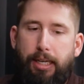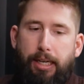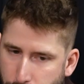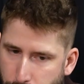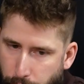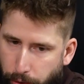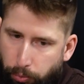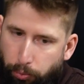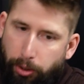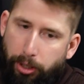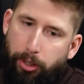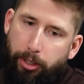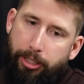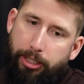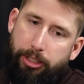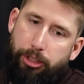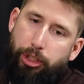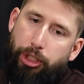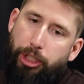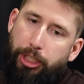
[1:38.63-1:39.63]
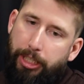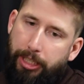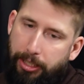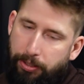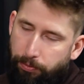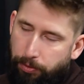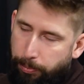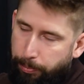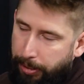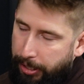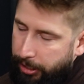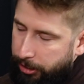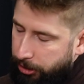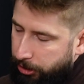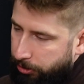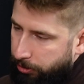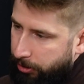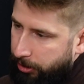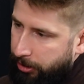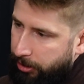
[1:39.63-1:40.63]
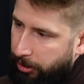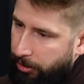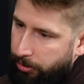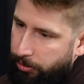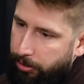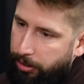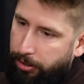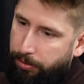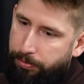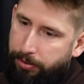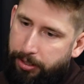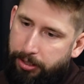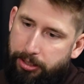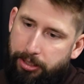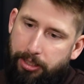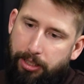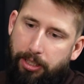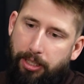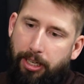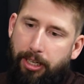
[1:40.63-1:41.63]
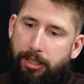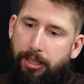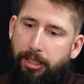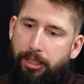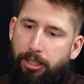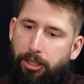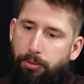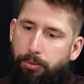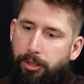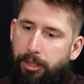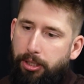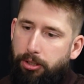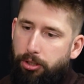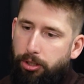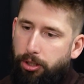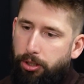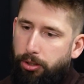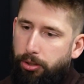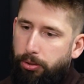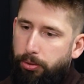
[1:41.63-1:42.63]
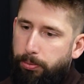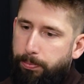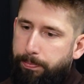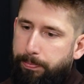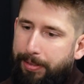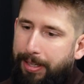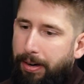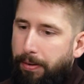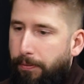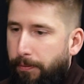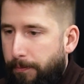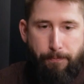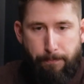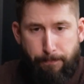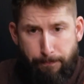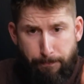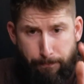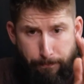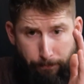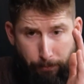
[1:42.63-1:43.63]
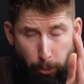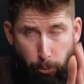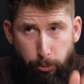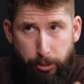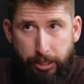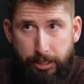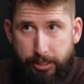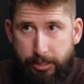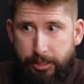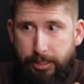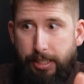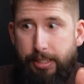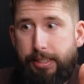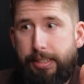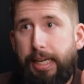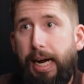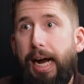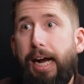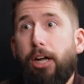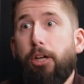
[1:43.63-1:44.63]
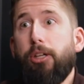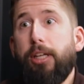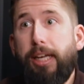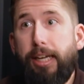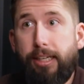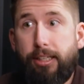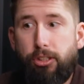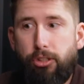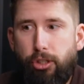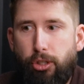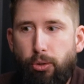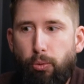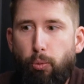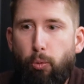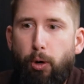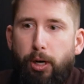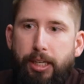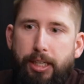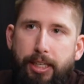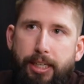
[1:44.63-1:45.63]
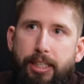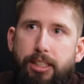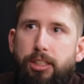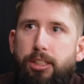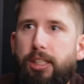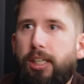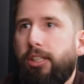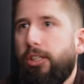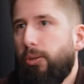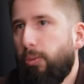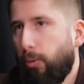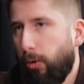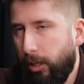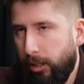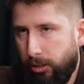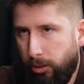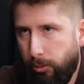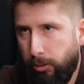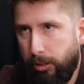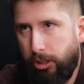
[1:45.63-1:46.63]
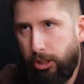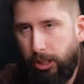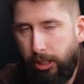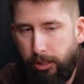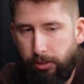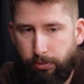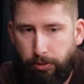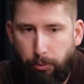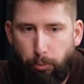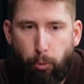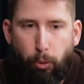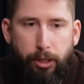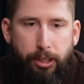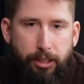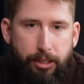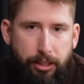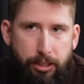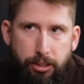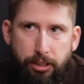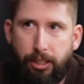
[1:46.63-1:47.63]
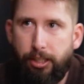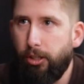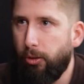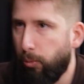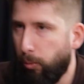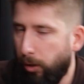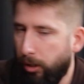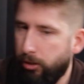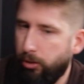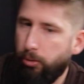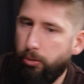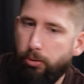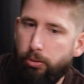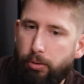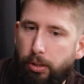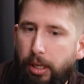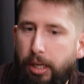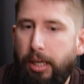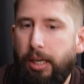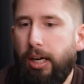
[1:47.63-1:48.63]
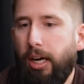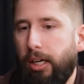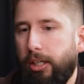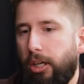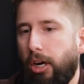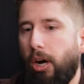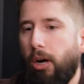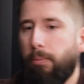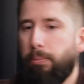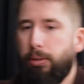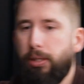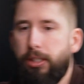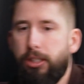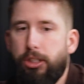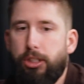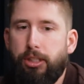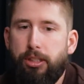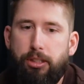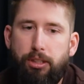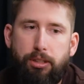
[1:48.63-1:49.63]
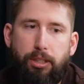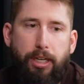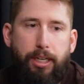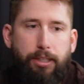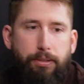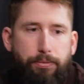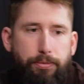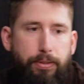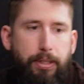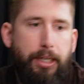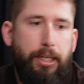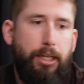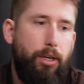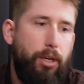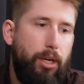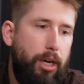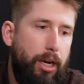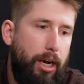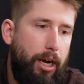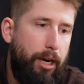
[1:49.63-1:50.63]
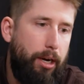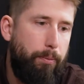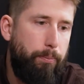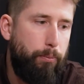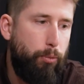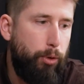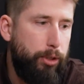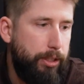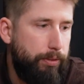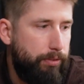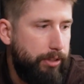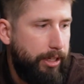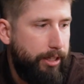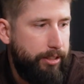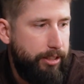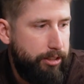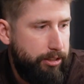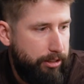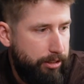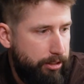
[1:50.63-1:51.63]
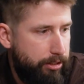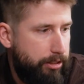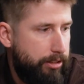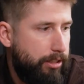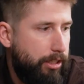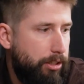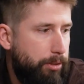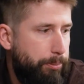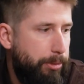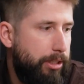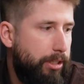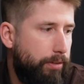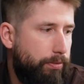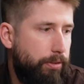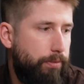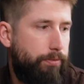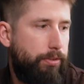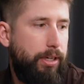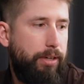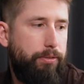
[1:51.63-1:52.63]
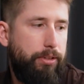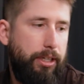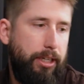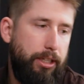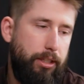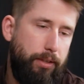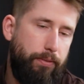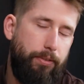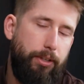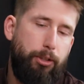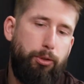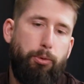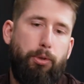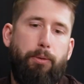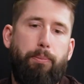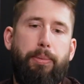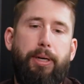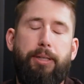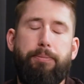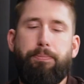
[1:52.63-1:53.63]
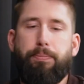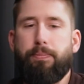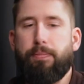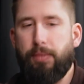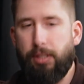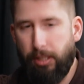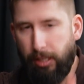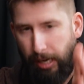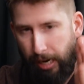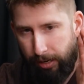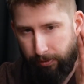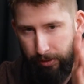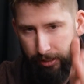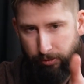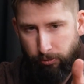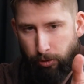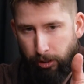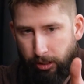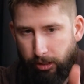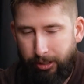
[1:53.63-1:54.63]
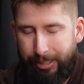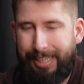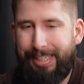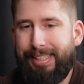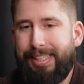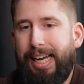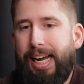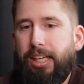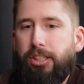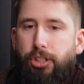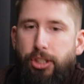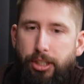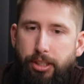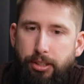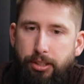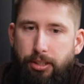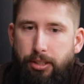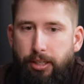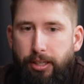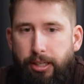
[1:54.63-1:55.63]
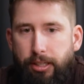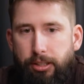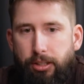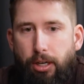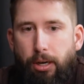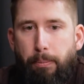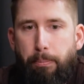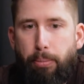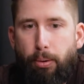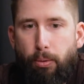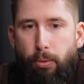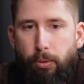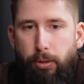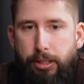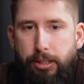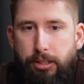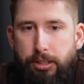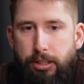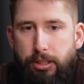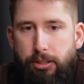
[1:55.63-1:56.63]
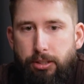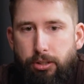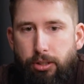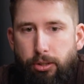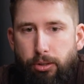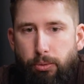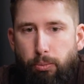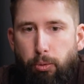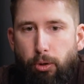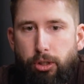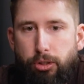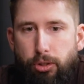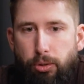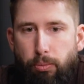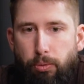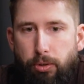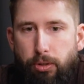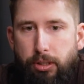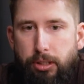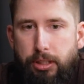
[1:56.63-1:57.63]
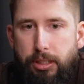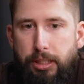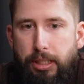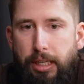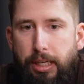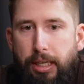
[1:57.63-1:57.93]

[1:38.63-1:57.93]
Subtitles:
To really achieve the mastery, though, of it, I think you need to focus and dial into what it is that you want to achieve and what it is that you want to accomplish in your life. Whatever that is, it's going to be different for every individual, but having real intention and a point to work towards,